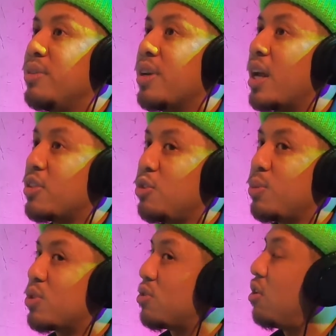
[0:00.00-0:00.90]
They're not
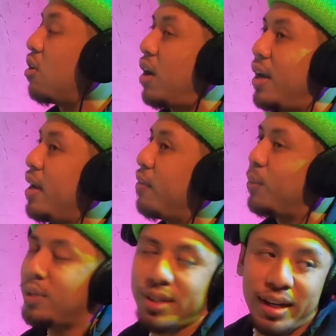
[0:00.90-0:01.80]
super strong. I
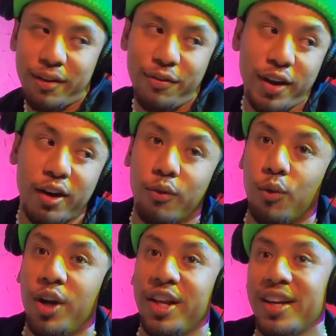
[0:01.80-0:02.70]
never was like a fan of
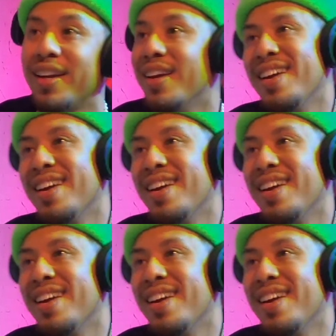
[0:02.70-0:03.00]
running.